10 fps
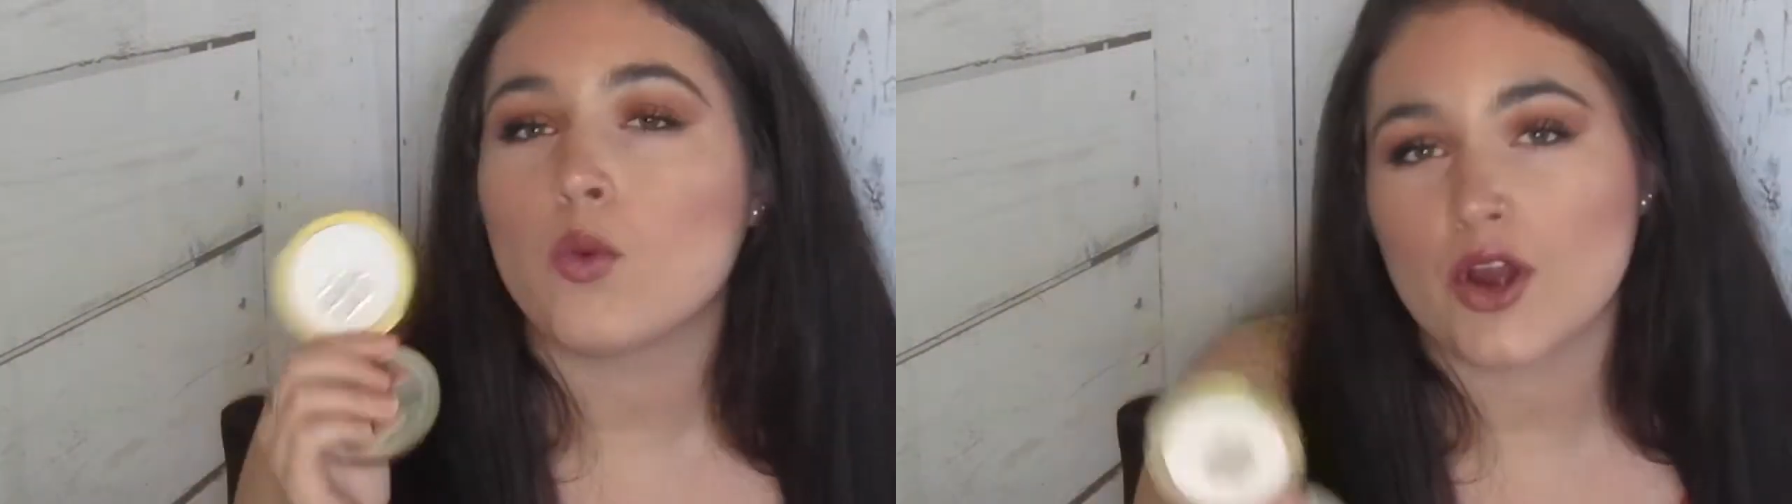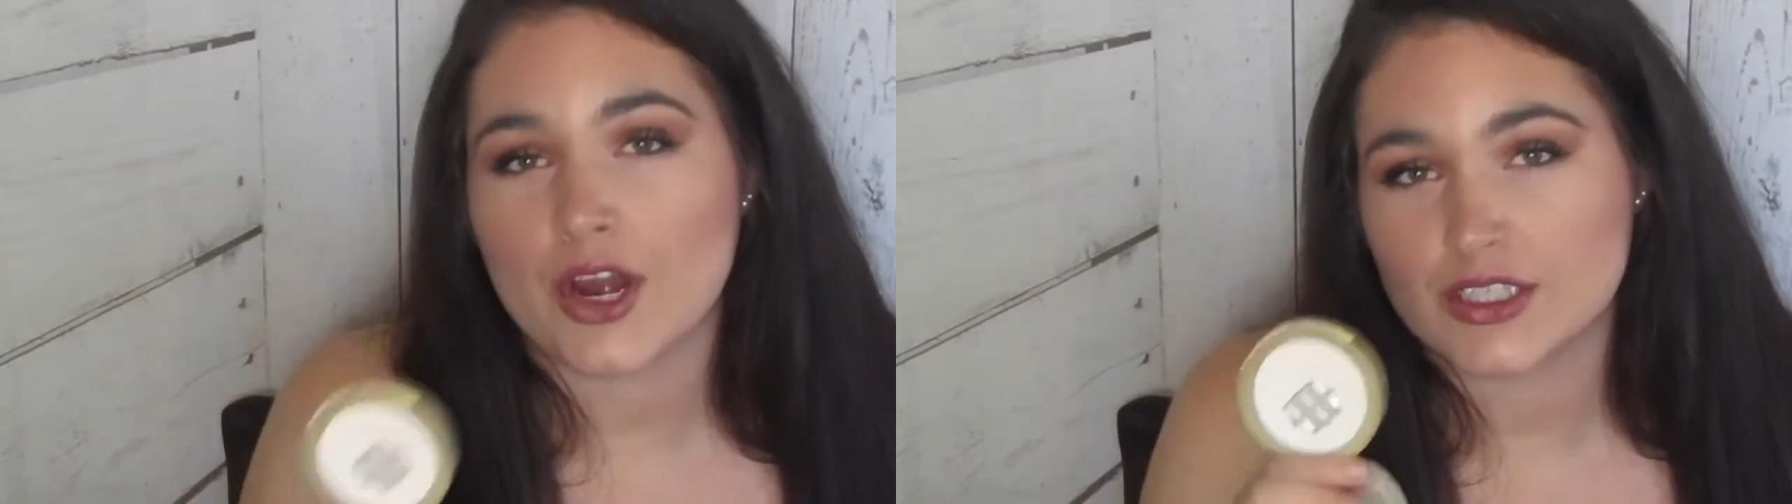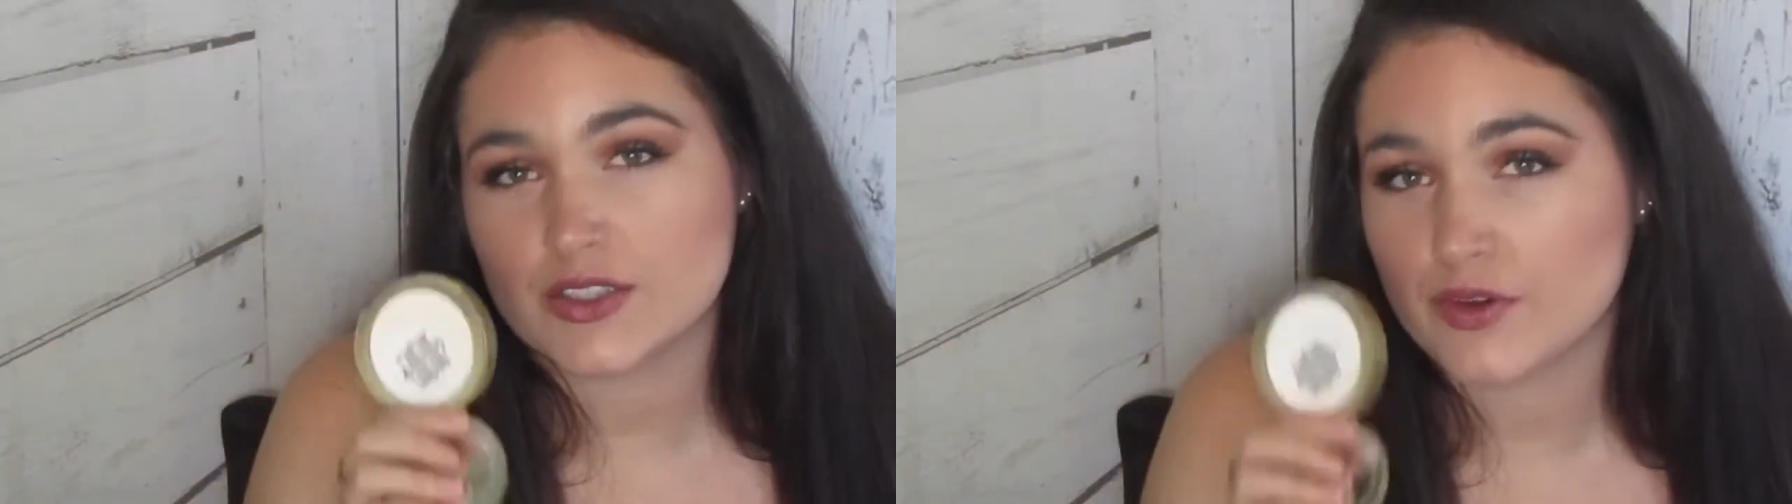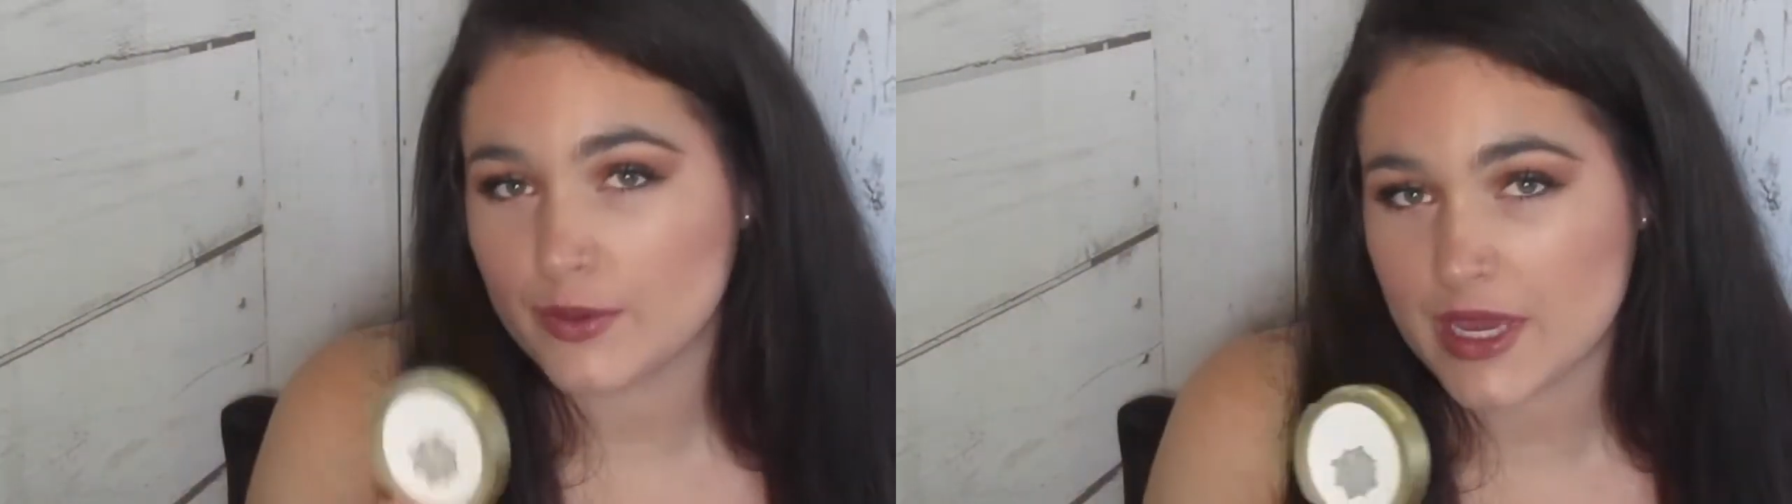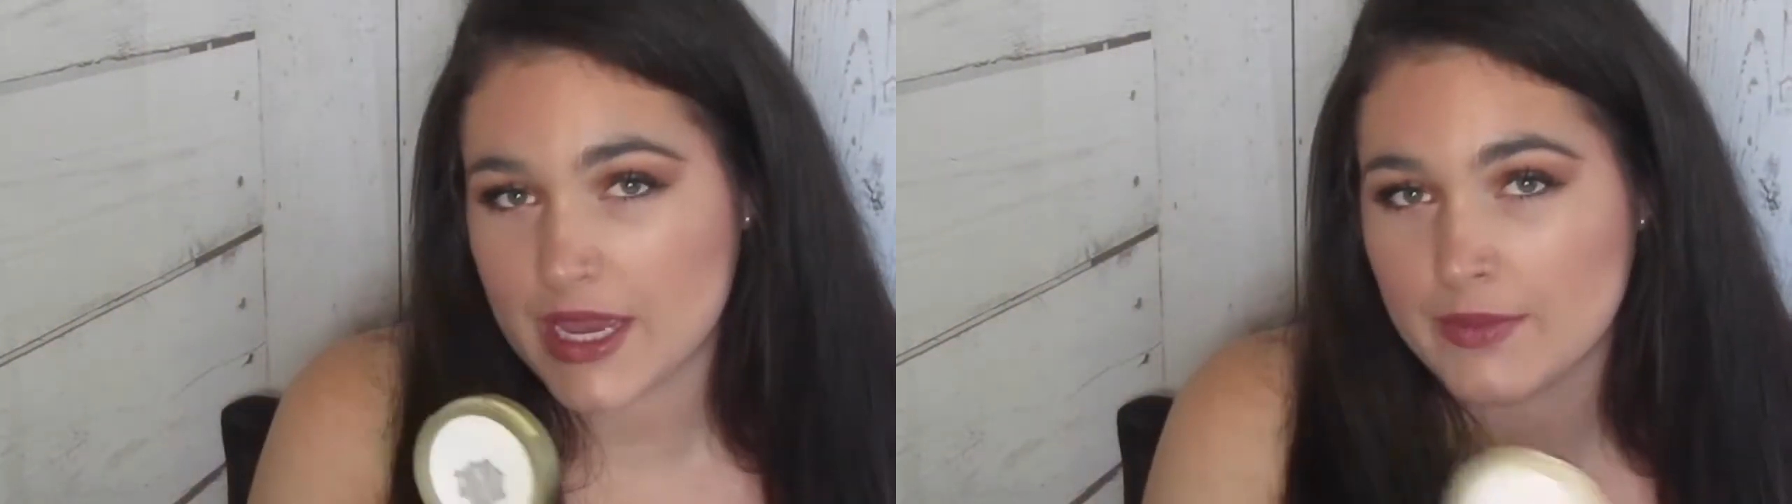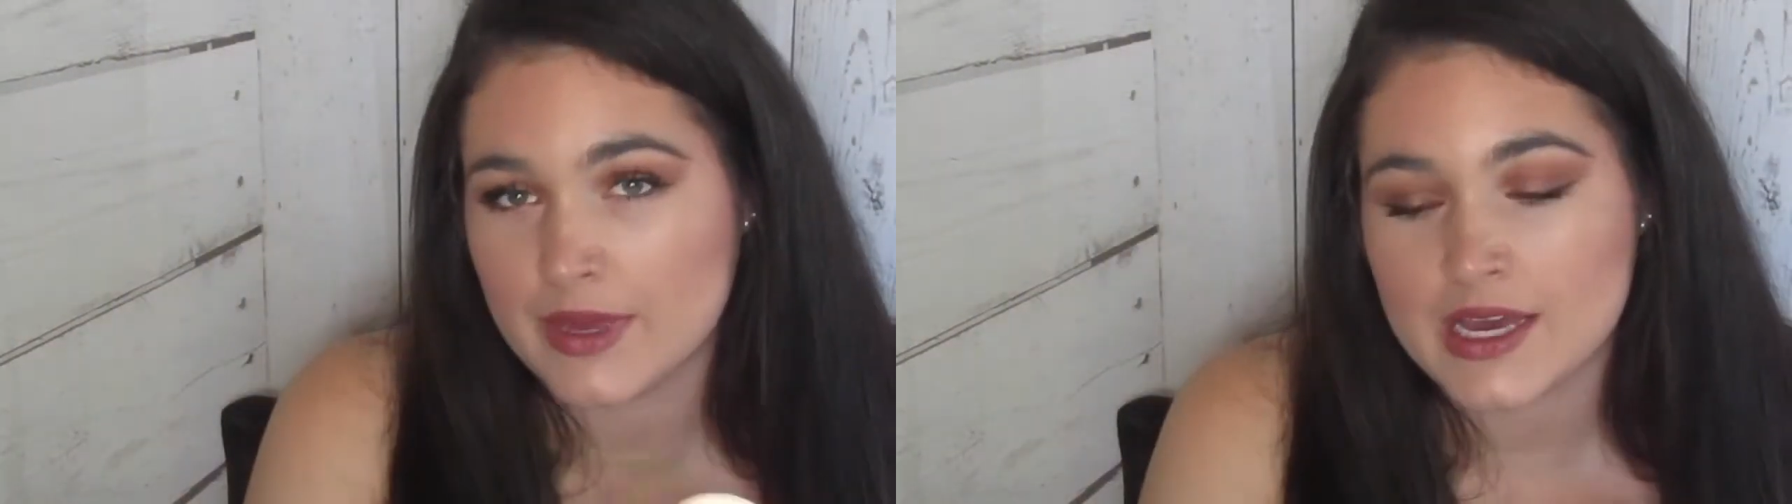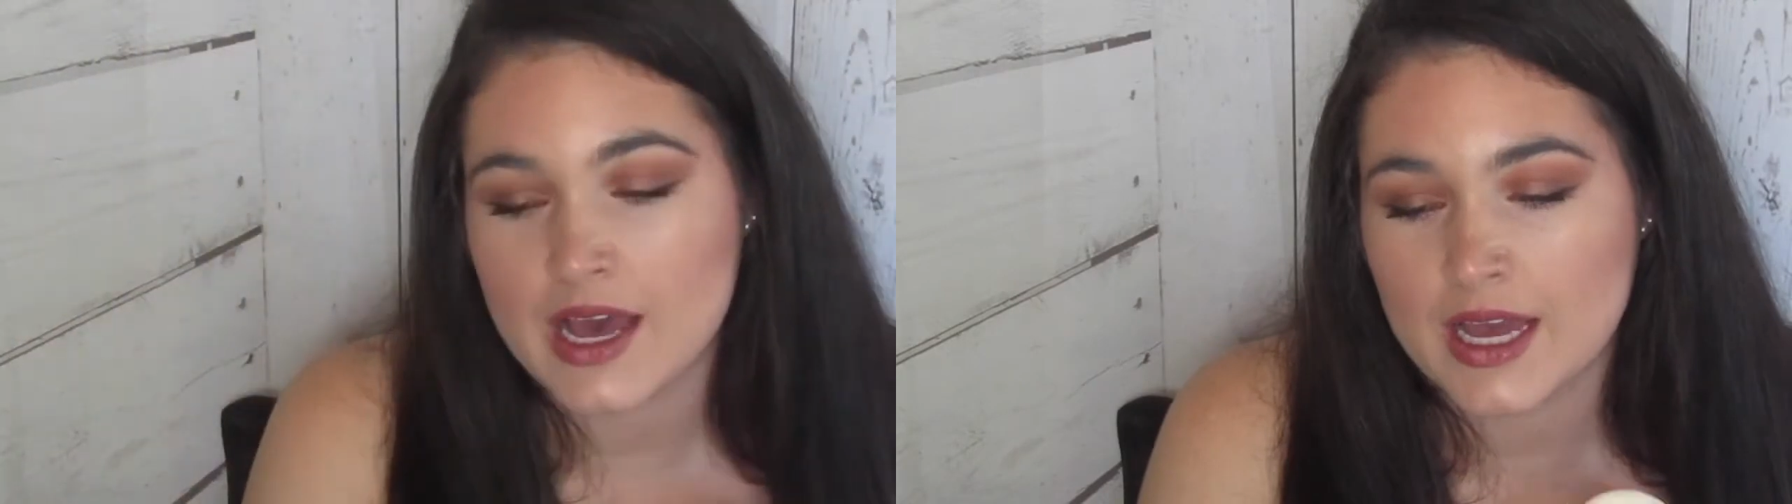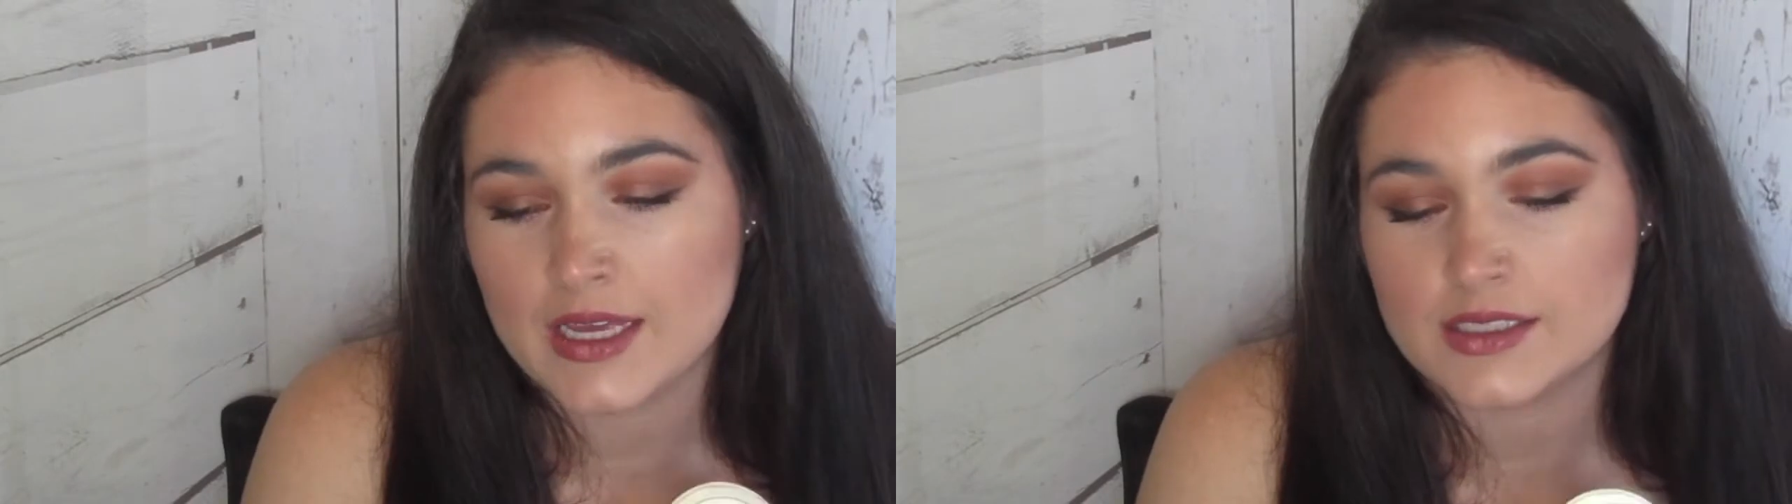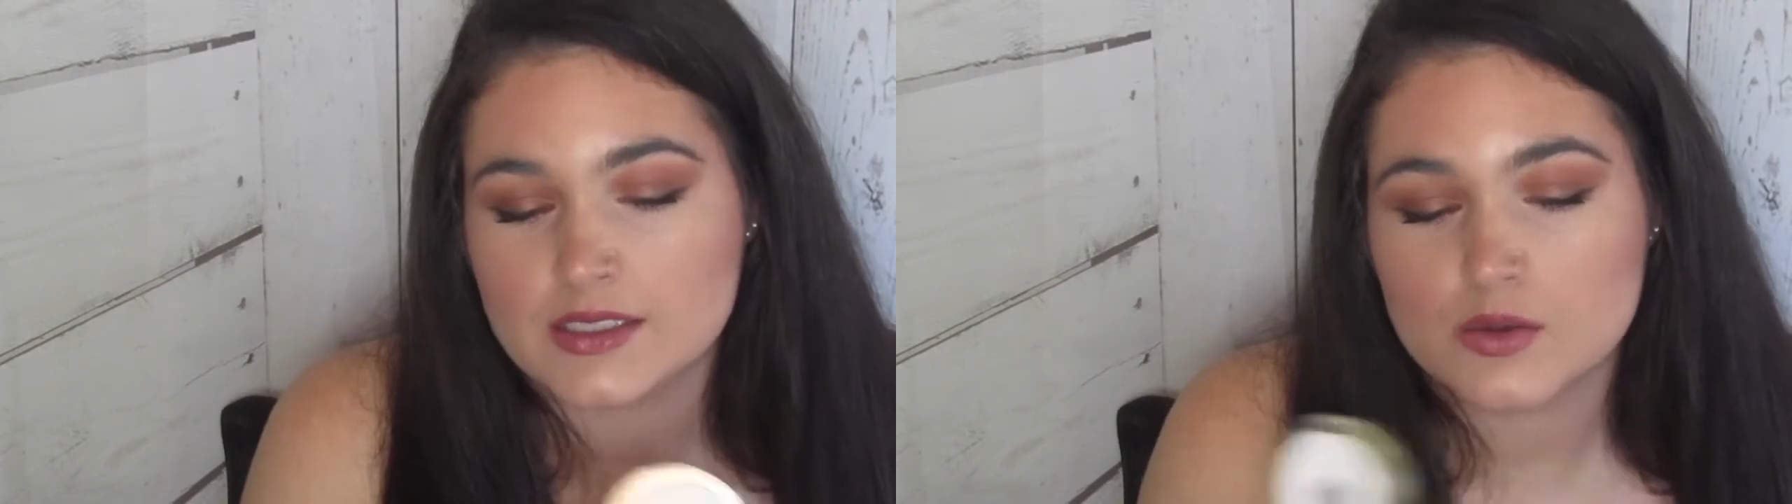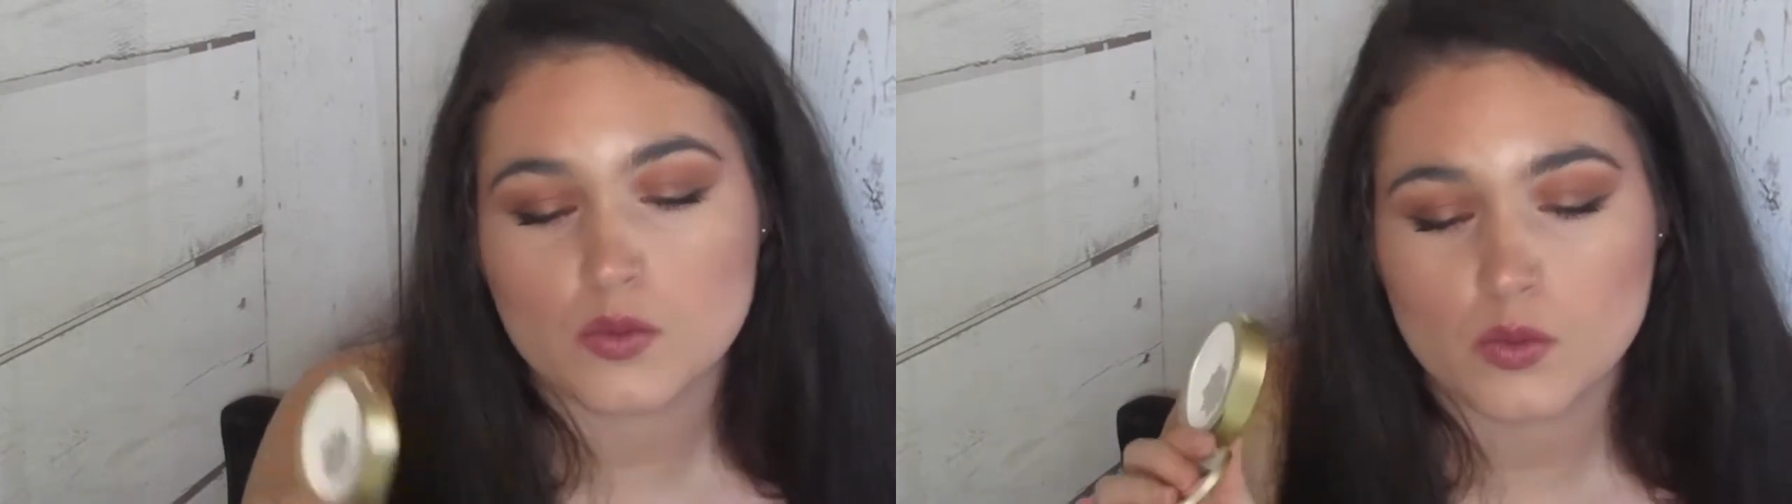works for me because